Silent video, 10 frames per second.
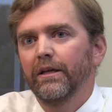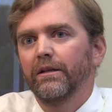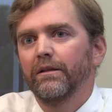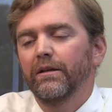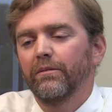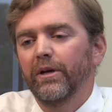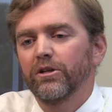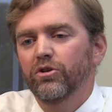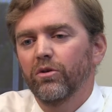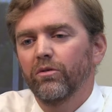and
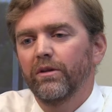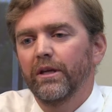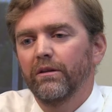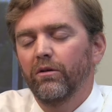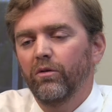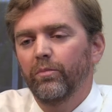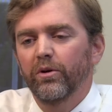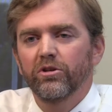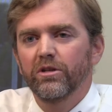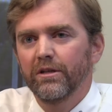make sure that the whole
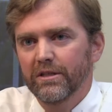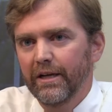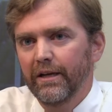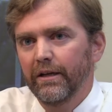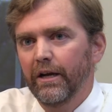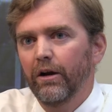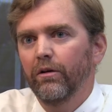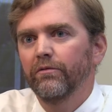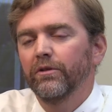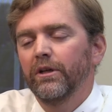person is taken care
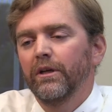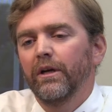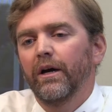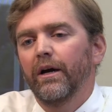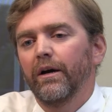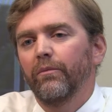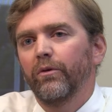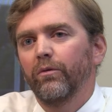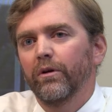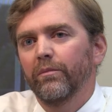of.
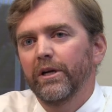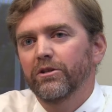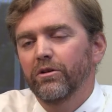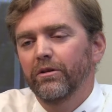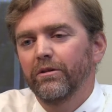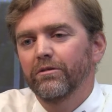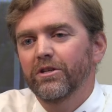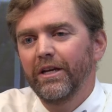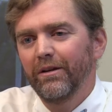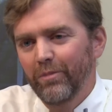We want to make sure you're
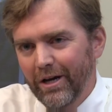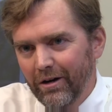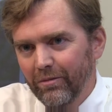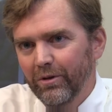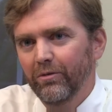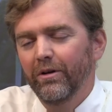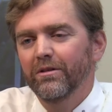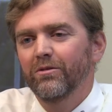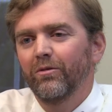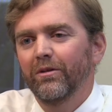seeing better, but we
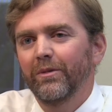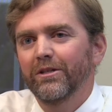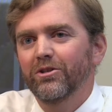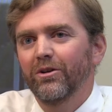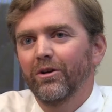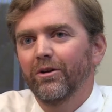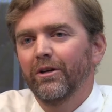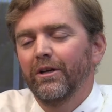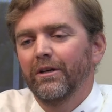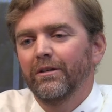also want to make sure
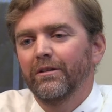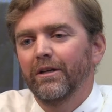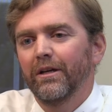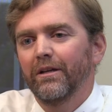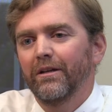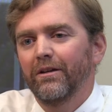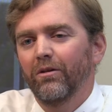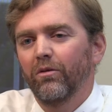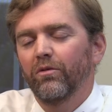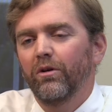that
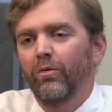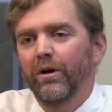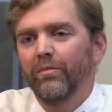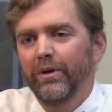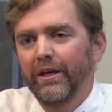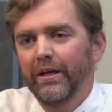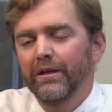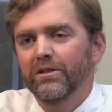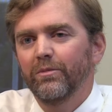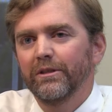your overall
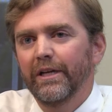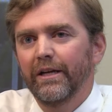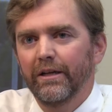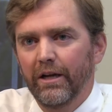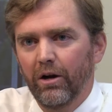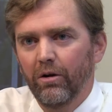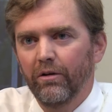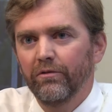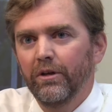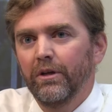well-being has been taken care
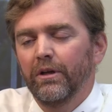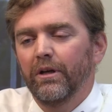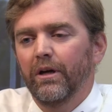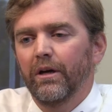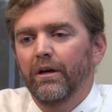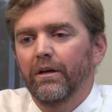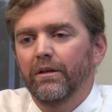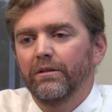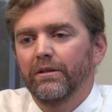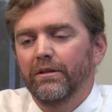of
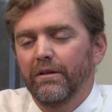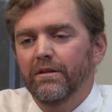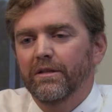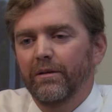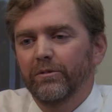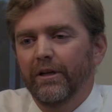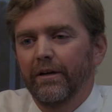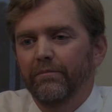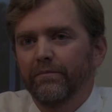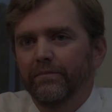at the same time.